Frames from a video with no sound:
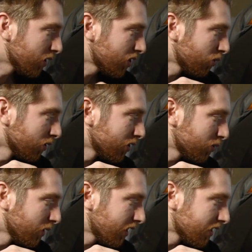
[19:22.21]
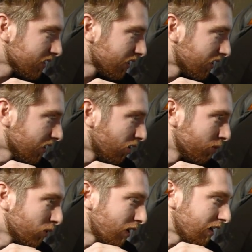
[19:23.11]
this short and sweet because our
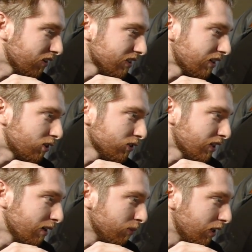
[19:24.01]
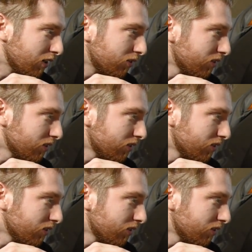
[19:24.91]
morale is at all-time low.